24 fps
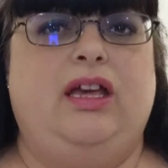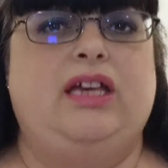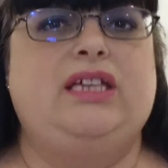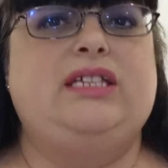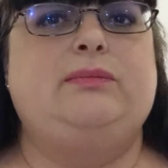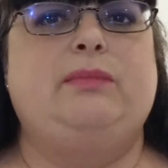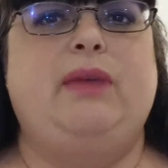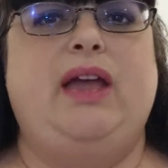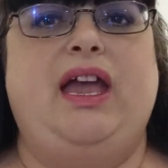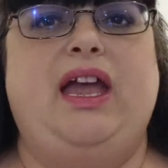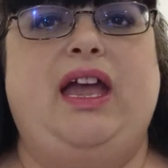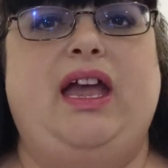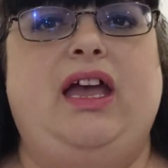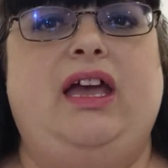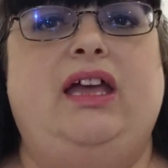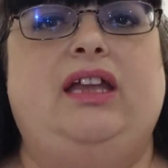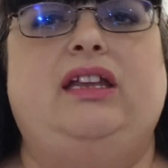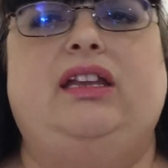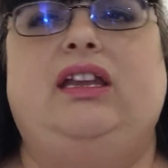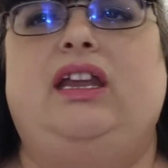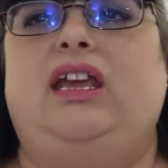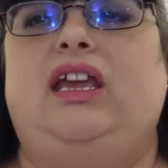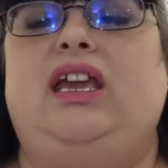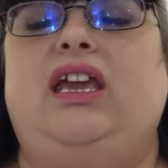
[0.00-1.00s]
This
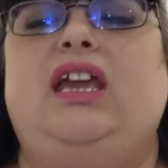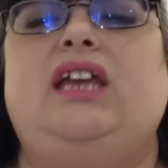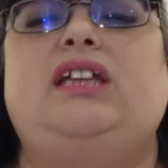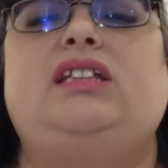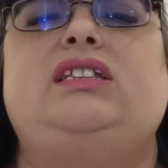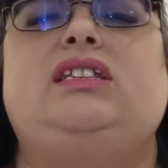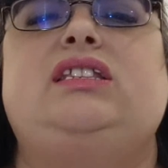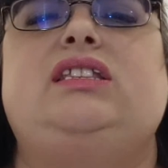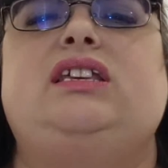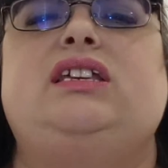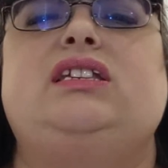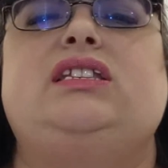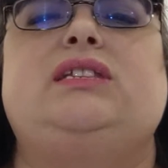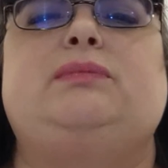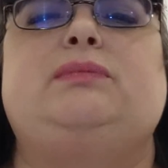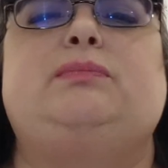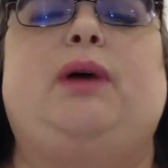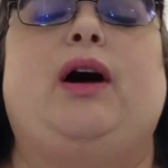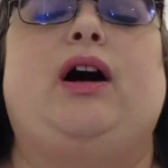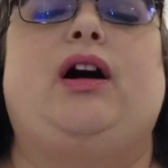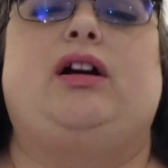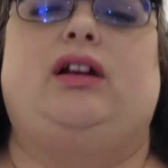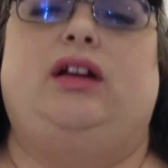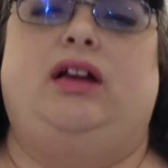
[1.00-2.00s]
man eats this
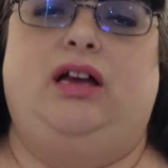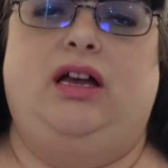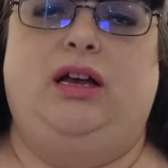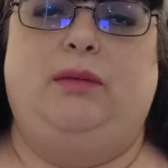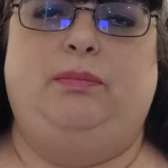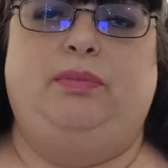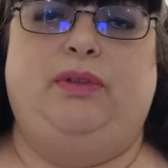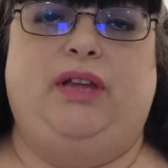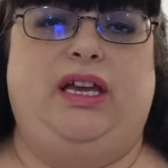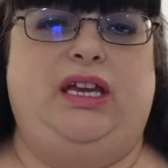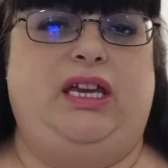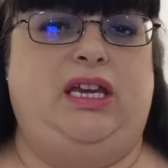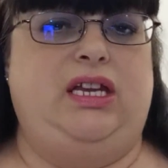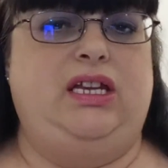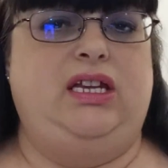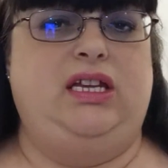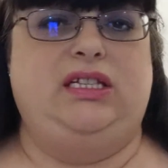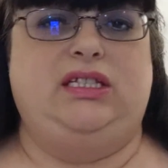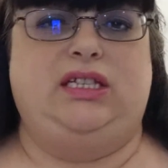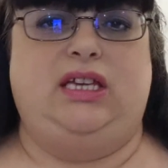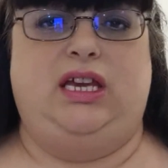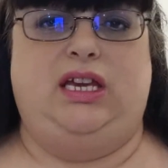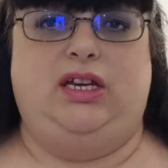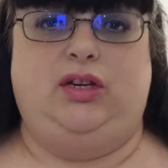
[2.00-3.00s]
part up like it
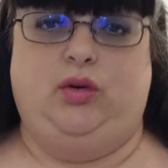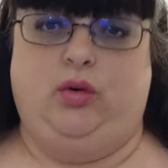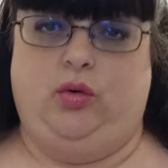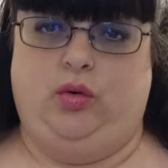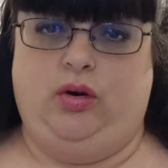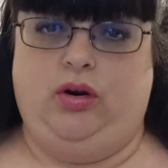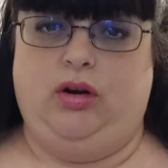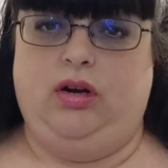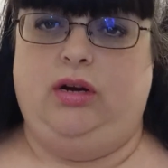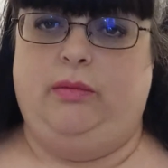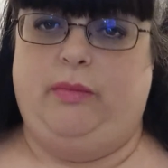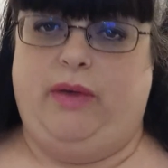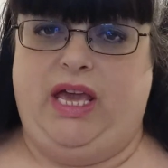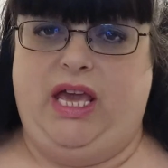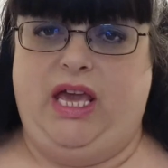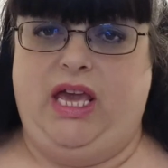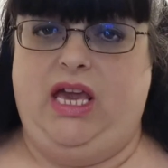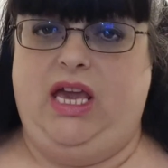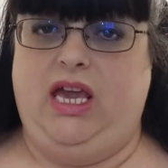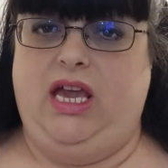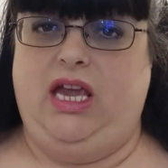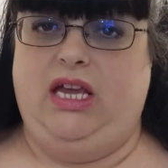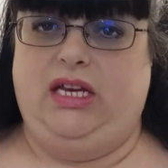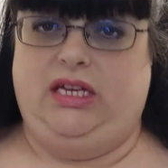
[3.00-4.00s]
is a
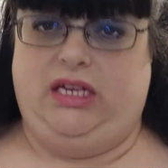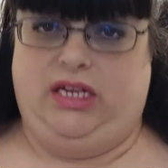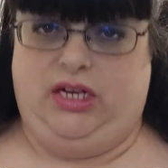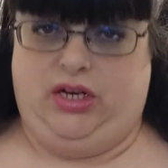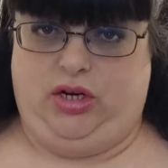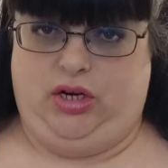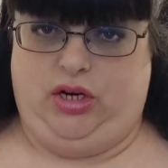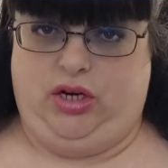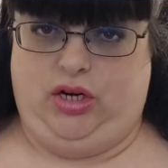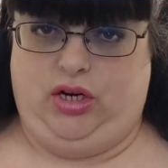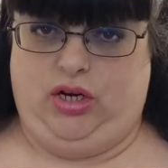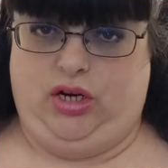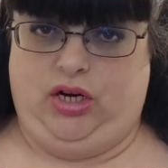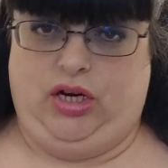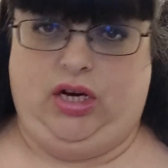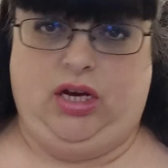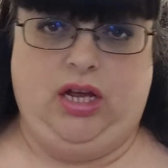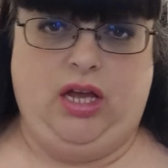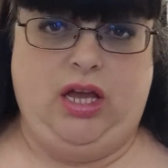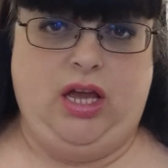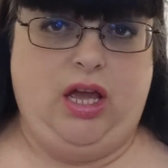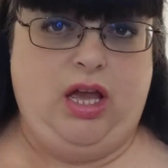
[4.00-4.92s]
gourmet dinner.